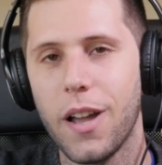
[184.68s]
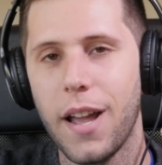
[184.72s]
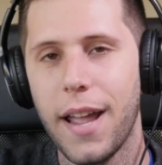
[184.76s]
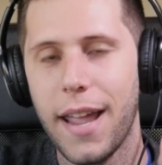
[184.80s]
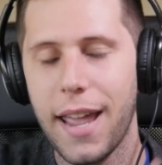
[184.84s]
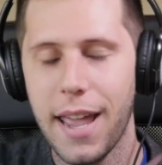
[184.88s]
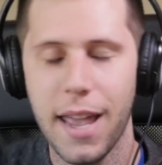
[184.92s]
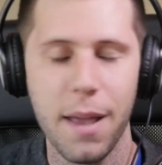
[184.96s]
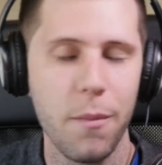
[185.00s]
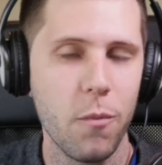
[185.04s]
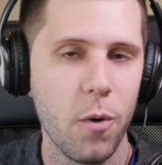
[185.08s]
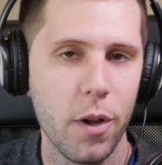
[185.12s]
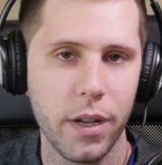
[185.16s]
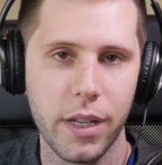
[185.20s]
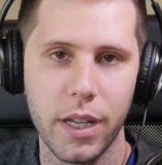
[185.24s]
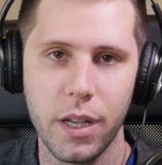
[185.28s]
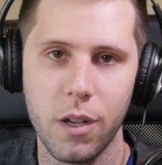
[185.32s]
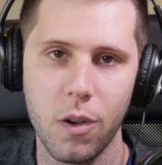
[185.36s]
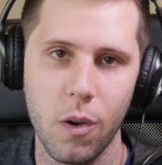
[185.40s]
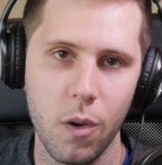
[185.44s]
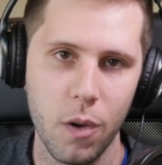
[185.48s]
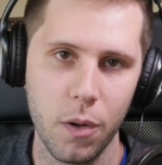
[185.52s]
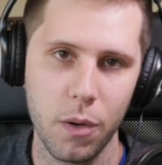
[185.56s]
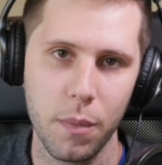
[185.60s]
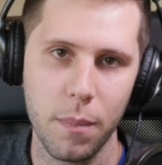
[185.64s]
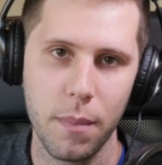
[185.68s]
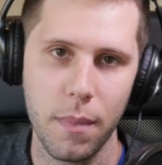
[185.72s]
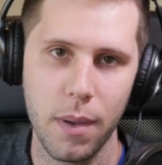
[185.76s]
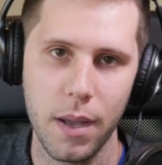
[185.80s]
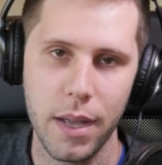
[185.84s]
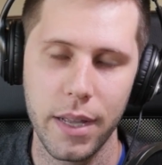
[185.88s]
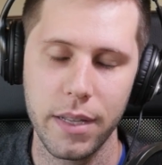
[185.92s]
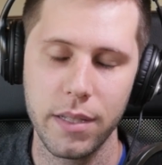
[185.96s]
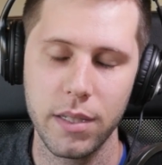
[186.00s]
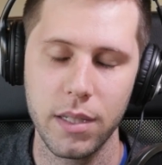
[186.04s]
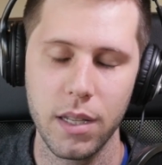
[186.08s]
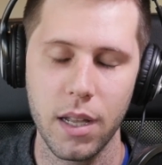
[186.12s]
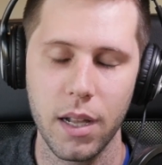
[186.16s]
I am working on
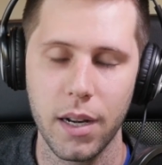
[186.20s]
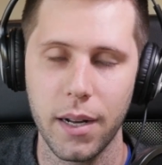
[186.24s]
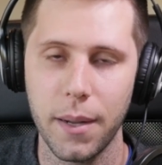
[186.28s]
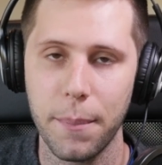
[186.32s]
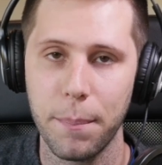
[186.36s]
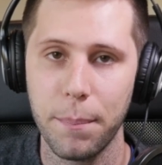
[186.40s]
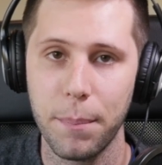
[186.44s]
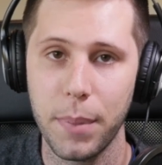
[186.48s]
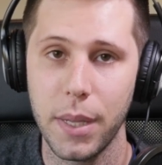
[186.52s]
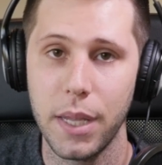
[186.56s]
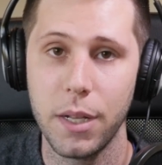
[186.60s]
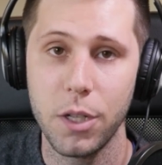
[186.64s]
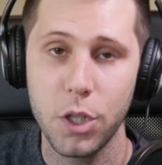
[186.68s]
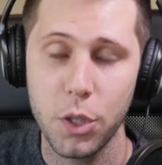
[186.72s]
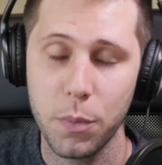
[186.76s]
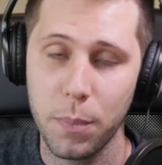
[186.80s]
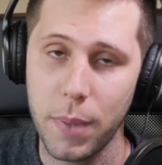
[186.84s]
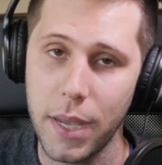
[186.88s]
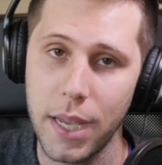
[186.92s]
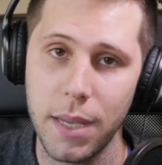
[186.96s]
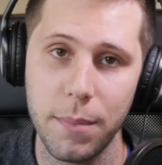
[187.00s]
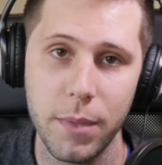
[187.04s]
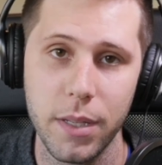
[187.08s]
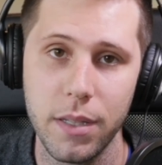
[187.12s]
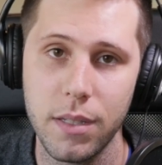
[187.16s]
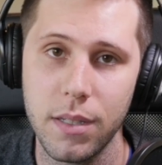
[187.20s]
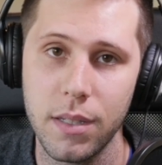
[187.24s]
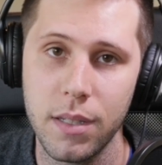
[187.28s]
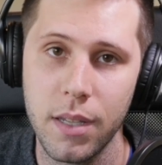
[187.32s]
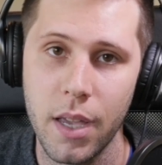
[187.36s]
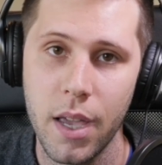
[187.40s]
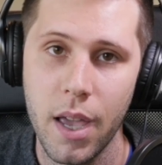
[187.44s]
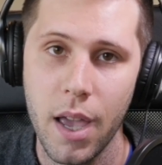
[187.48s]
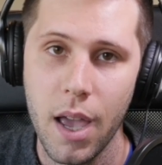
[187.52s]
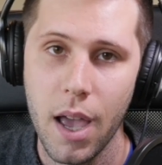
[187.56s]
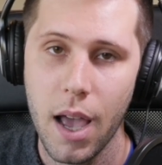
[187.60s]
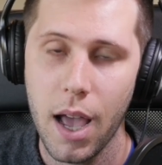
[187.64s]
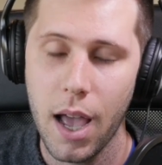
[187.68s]
my startup Pinch Payments.
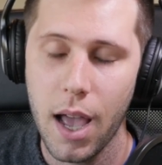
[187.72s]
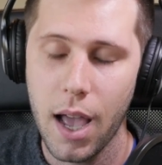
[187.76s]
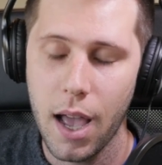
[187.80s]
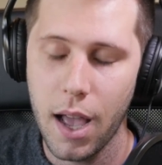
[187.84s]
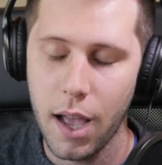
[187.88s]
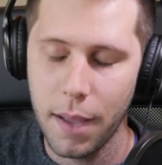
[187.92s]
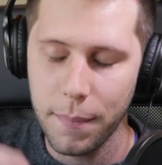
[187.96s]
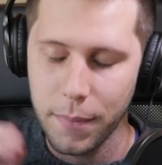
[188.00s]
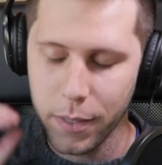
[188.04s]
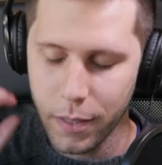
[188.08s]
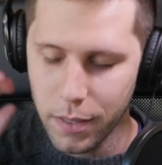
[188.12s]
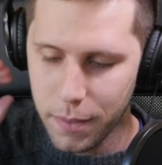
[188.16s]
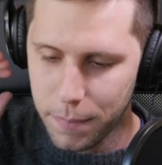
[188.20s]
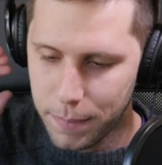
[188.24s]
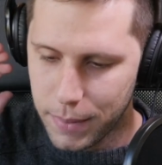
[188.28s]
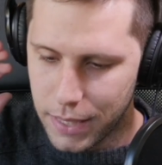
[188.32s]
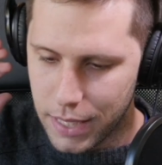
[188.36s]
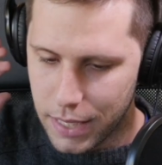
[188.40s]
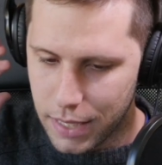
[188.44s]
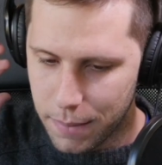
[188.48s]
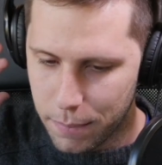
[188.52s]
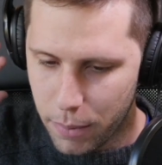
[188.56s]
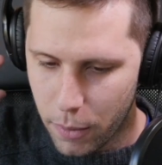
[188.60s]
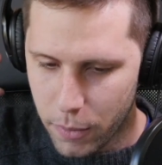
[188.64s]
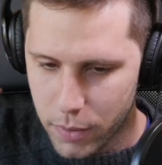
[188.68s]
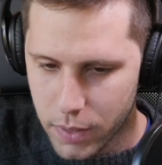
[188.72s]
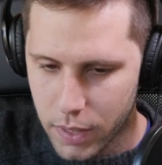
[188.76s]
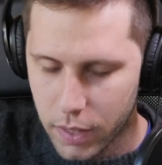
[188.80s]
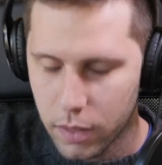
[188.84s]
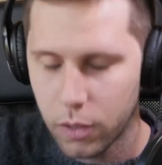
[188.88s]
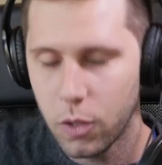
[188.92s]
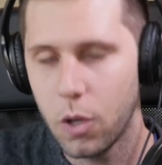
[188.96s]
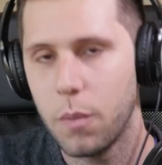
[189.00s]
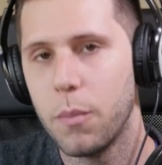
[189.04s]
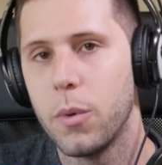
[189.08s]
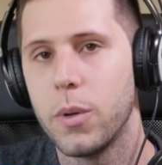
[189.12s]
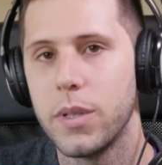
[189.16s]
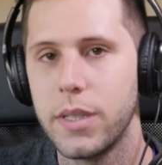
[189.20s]
Uh, I'm gonna be posting a
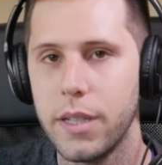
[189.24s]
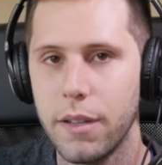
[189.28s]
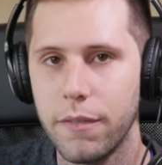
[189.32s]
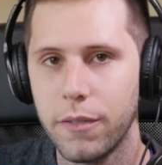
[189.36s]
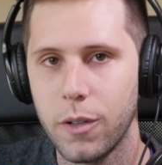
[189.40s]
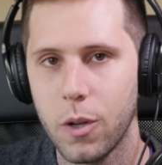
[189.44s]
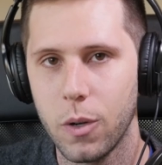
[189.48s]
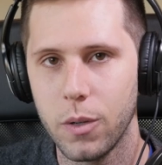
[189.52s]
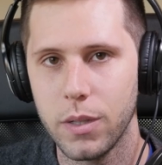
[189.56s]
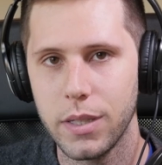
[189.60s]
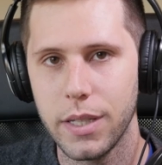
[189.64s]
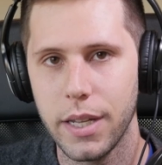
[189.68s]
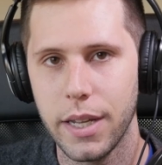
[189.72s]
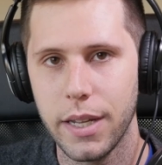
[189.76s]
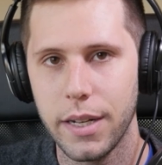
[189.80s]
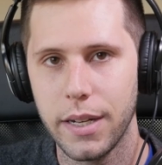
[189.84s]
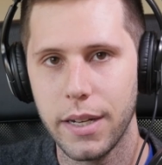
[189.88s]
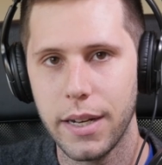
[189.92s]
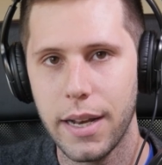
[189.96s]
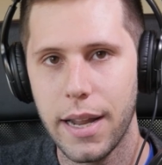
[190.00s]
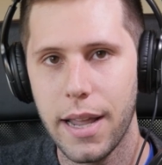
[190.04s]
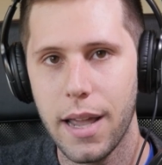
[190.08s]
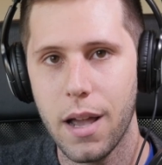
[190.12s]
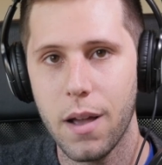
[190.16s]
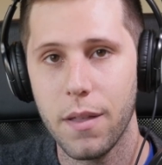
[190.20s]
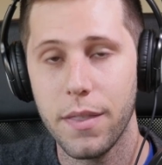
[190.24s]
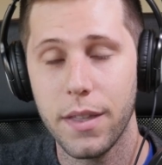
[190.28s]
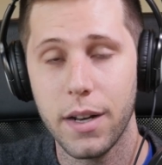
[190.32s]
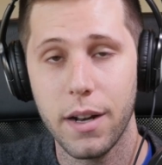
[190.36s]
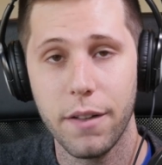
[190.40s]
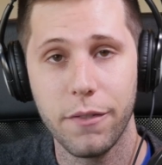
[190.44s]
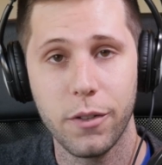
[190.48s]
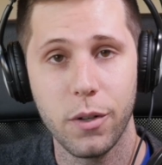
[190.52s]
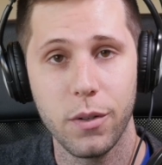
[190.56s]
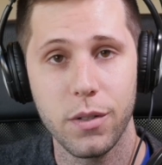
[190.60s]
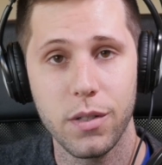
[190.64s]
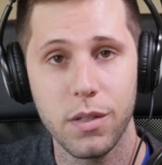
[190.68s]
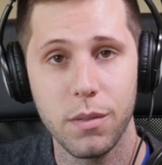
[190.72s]
lot more dev content now that
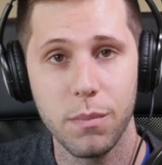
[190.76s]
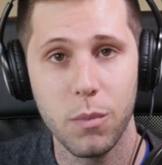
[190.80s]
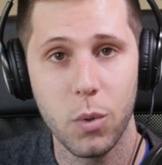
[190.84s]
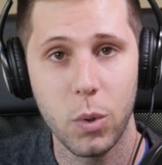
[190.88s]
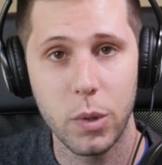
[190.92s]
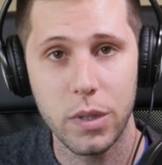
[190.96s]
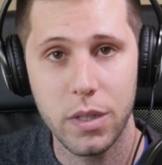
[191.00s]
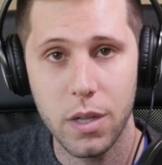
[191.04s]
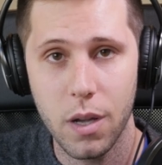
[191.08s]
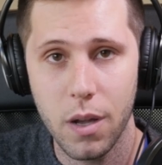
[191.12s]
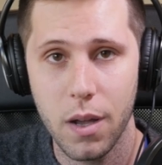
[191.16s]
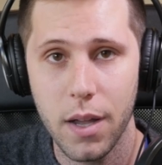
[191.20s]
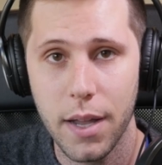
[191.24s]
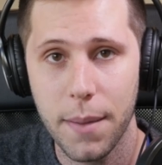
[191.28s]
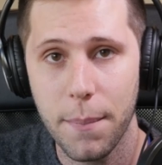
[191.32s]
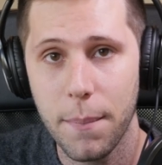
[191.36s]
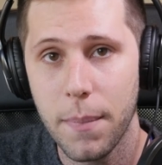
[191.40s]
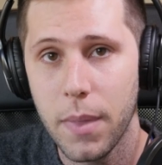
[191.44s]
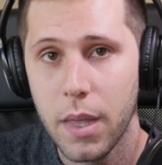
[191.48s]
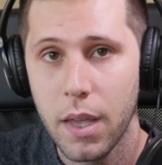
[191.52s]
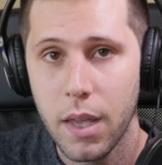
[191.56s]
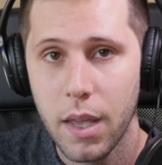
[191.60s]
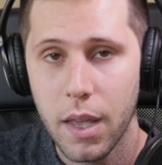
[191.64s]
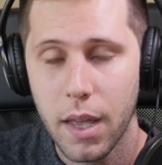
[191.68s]
I've got some more time.